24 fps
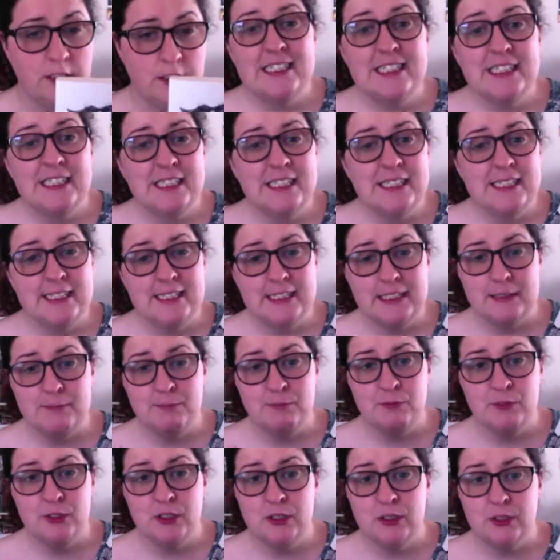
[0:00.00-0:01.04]

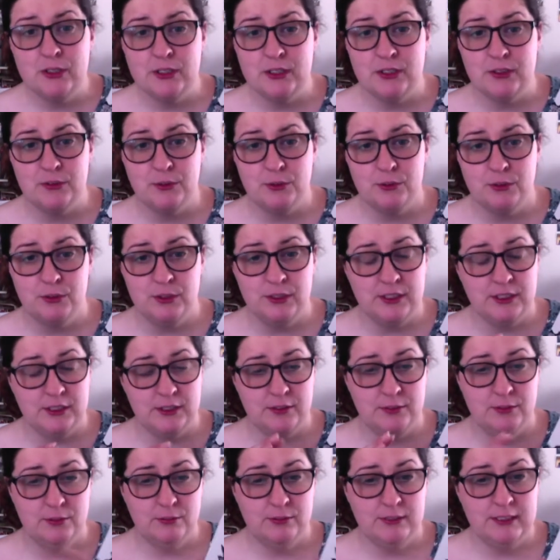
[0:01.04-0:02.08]
am not good
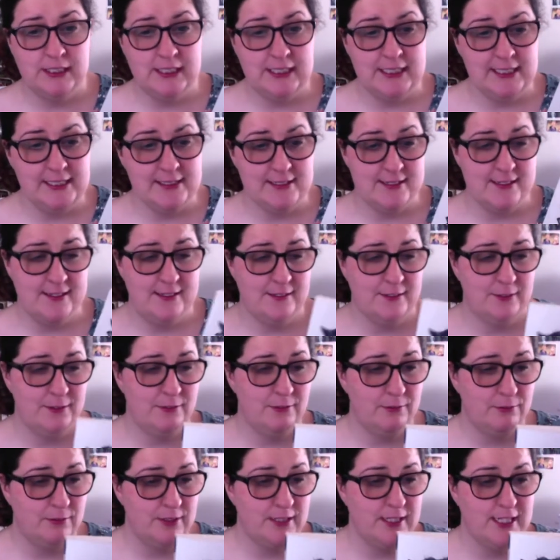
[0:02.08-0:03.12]
with this,
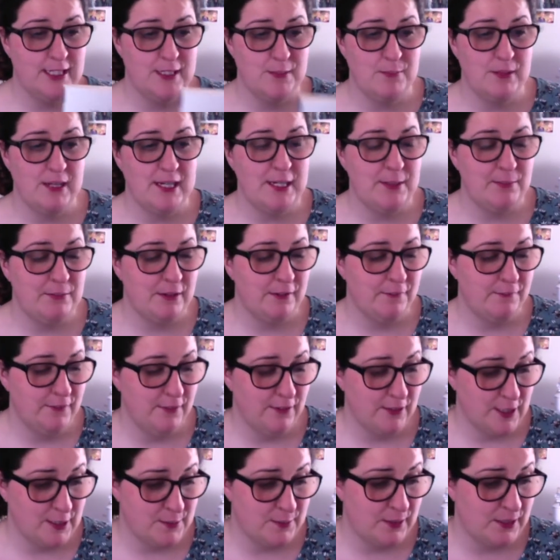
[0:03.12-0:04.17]
with explaining my
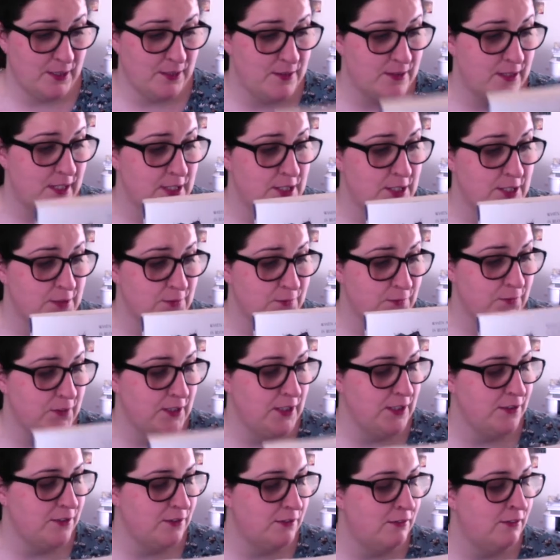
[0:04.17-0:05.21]
feelings, because I just
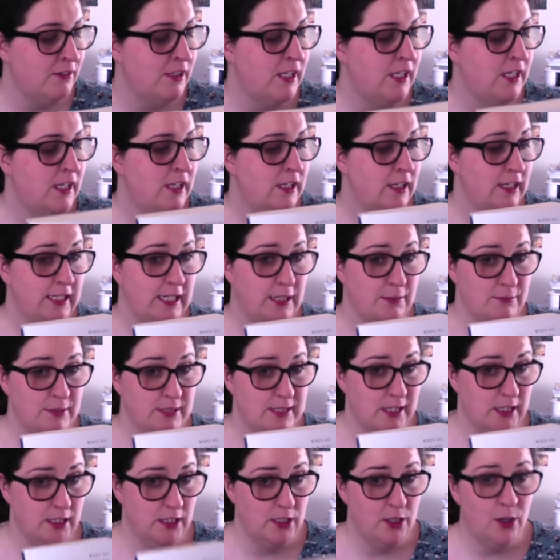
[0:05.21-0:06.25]
feel like it
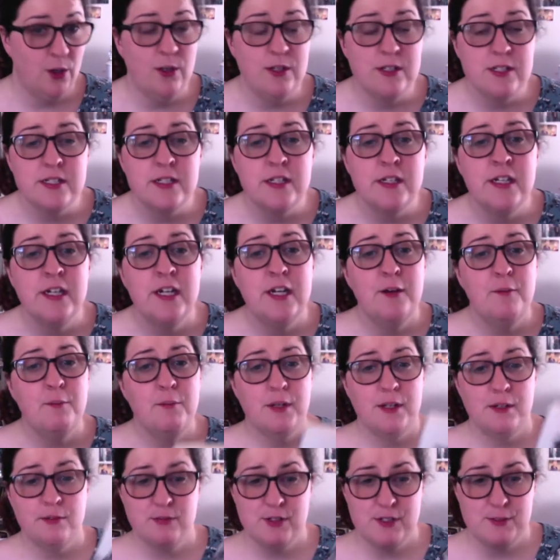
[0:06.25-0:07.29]
was a lot,
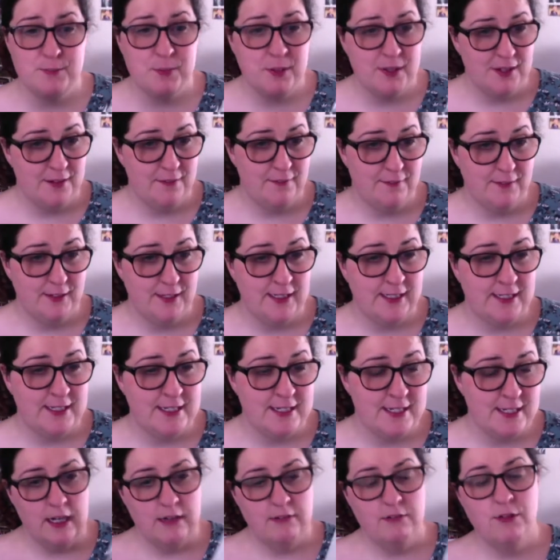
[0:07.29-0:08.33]
but it was
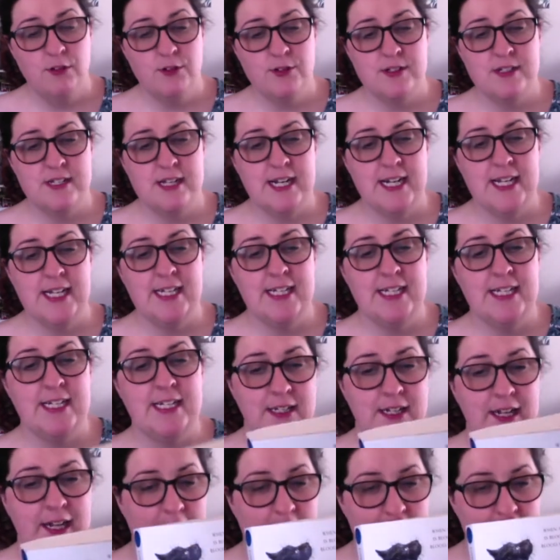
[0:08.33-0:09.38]
perfect. I will say that,
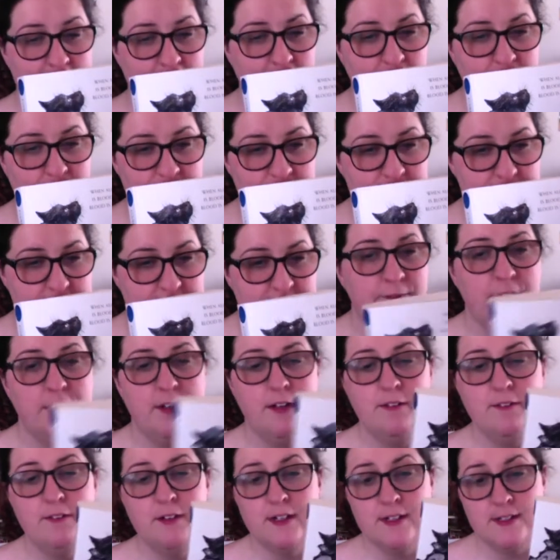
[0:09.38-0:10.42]
like, I was
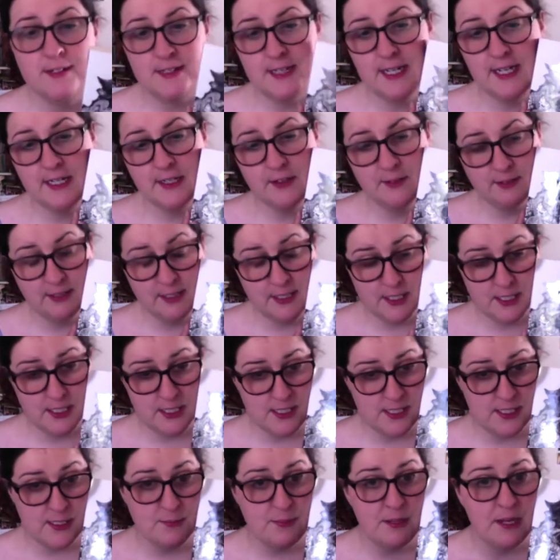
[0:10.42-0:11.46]
very, very scared going into
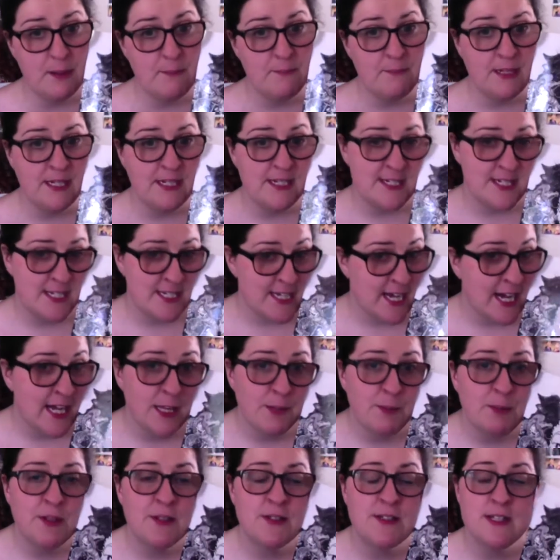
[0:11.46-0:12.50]
this about Mia's
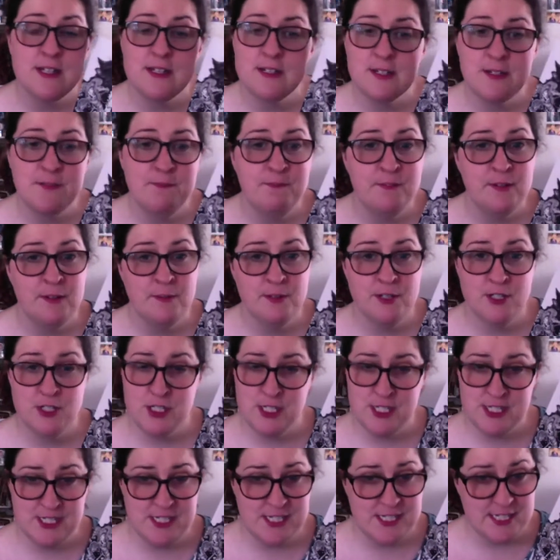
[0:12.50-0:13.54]
death, because it is confirmed that
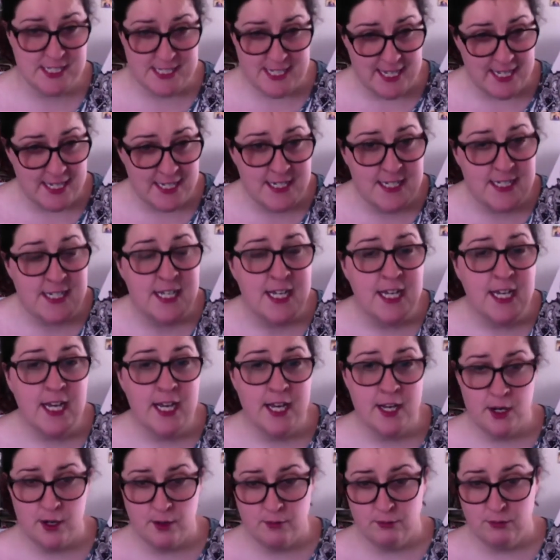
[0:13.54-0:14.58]
she is dead,
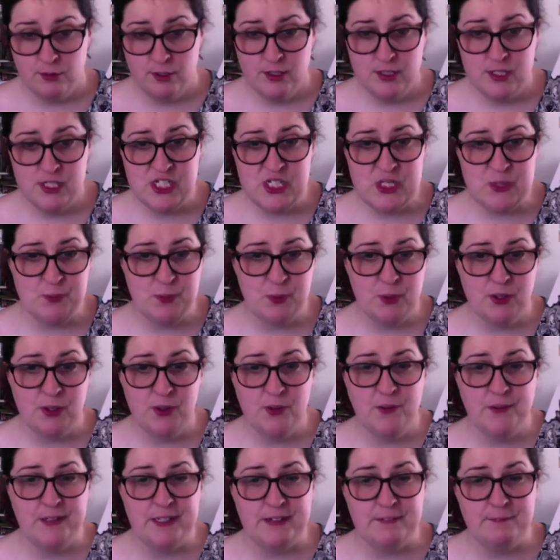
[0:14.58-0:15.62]
and I won't
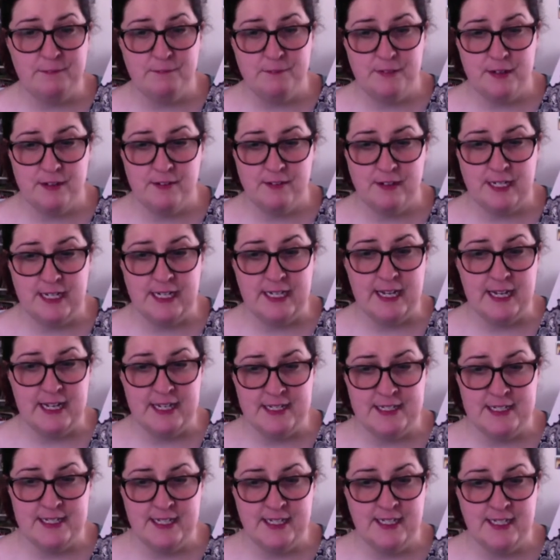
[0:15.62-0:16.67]
spoil the very
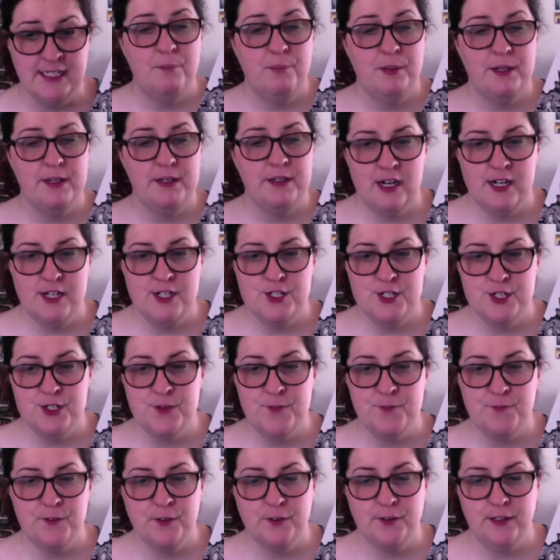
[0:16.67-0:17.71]
ending, but I
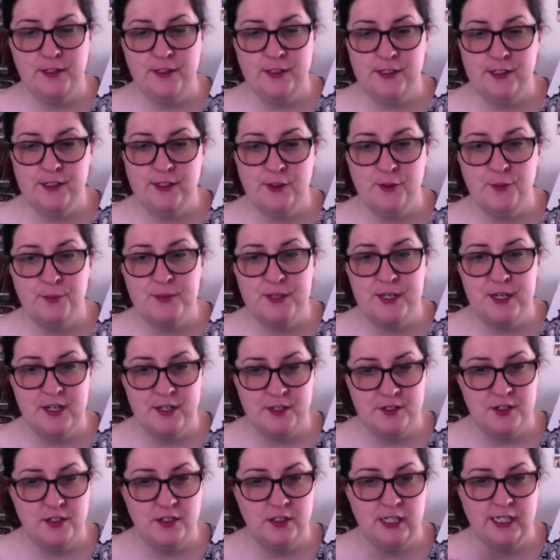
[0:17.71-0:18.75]
just felt
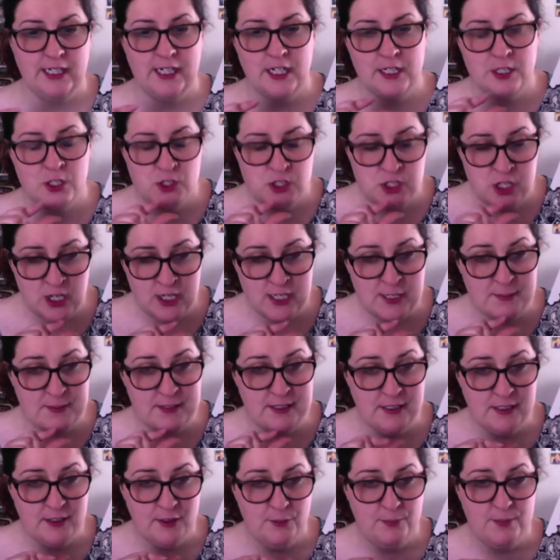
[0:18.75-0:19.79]
a tiny
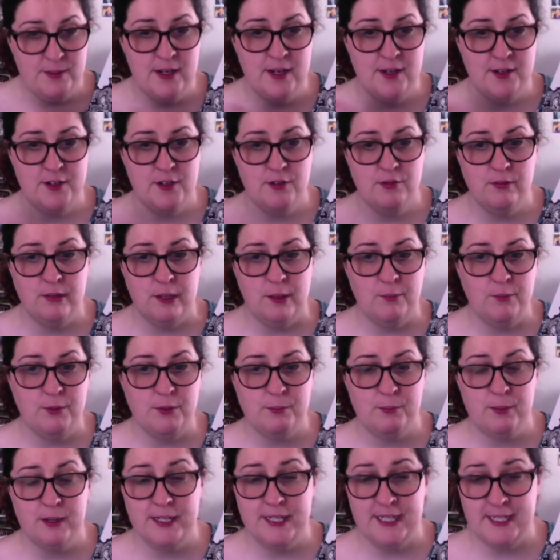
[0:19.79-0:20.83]
bit underwhelmed
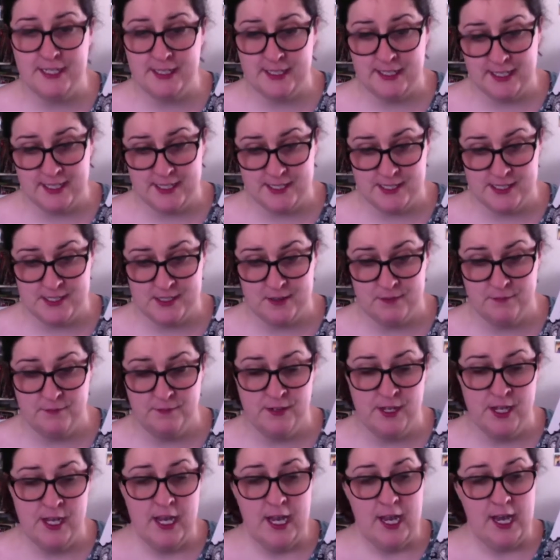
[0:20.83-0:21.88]
by the ending
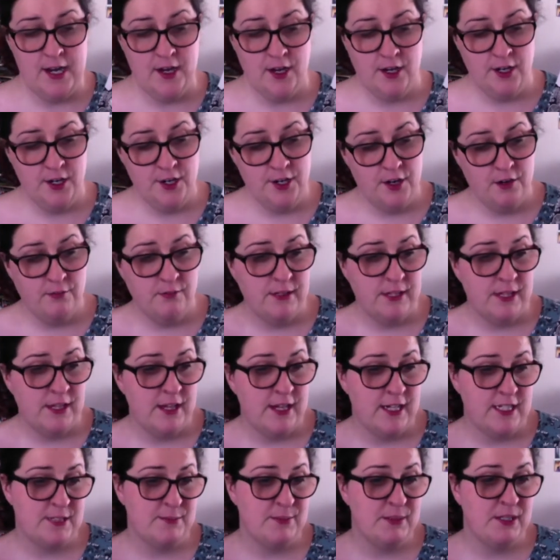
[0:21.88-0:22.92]
itself. And I don't know whether
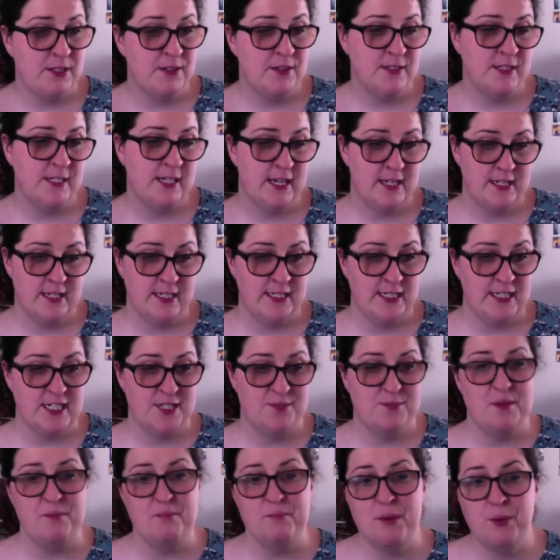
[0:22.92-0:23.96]
that's because the ending has
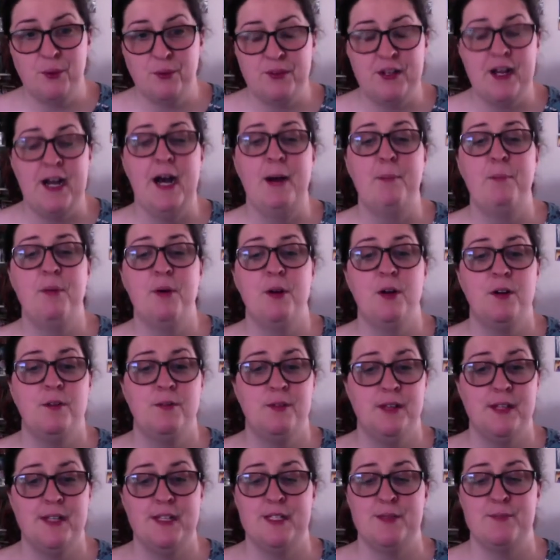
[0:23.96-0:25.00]
been built up
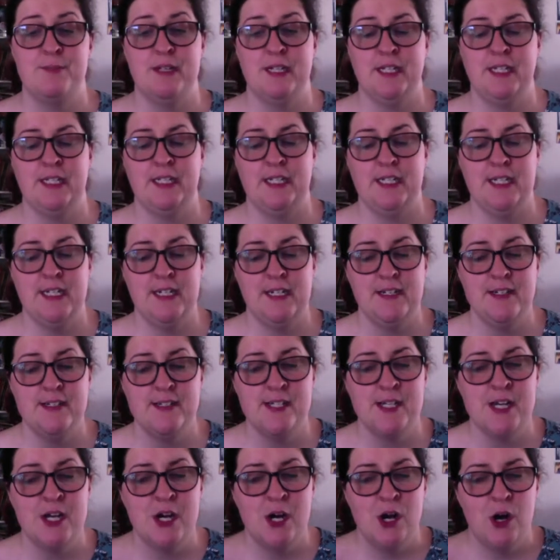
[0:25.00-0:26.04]
over this many
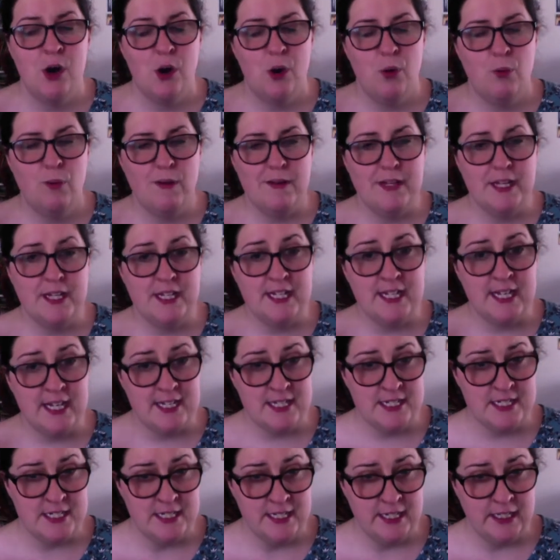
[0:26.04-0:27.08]
years, or whether the
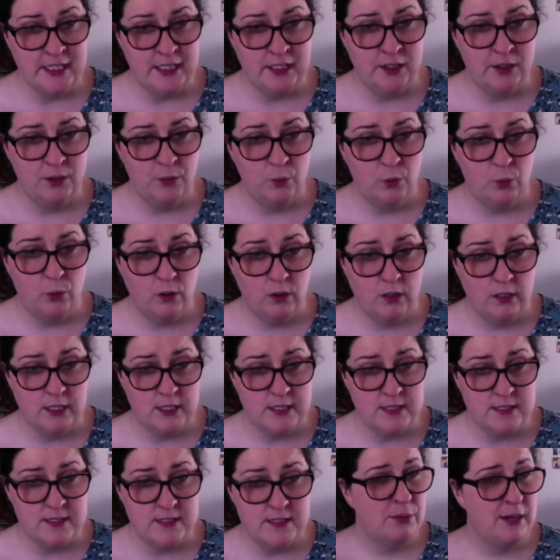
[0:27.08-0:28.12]
ending
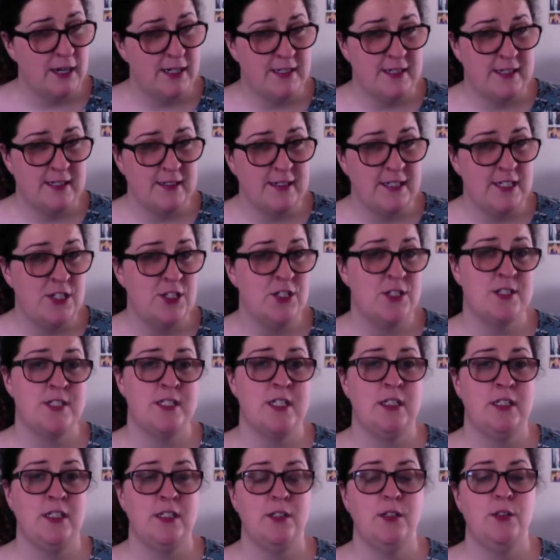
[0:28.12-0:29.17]
was practically just
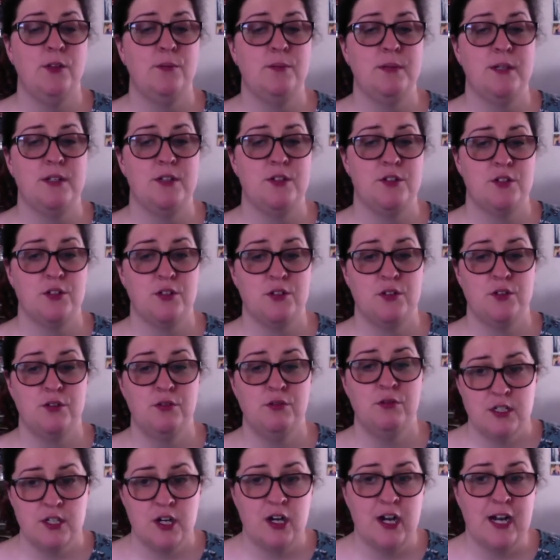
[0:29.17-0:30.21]
a little bit
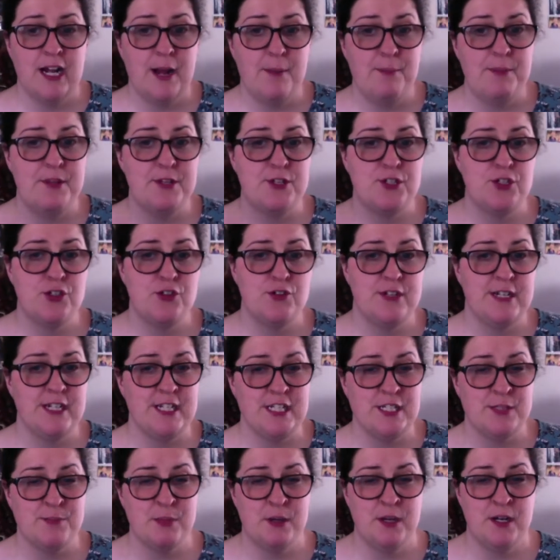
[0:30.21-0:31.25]
to tie up the
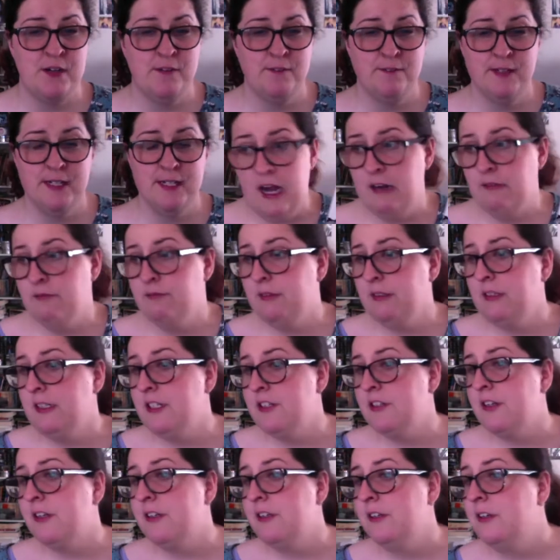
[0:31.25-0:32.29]
strings perfect. I really
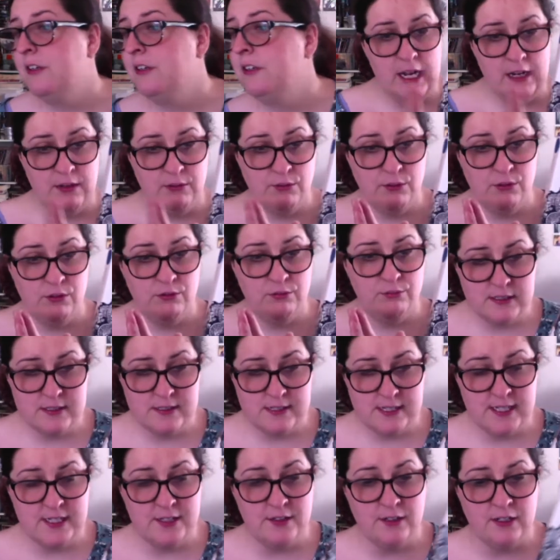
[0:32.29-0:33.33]
don't know. I will
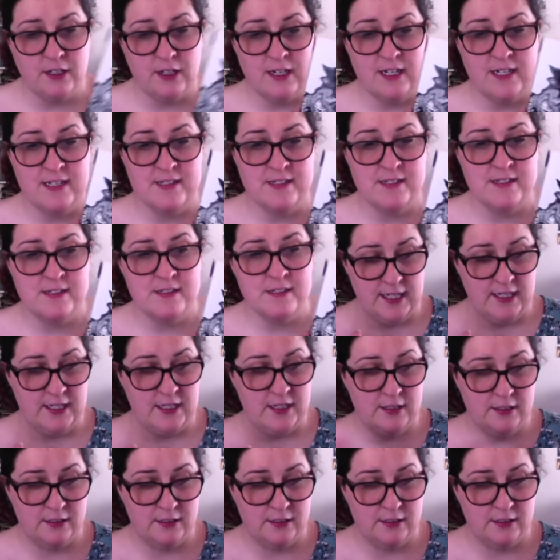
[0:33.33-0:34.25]
see you guys in...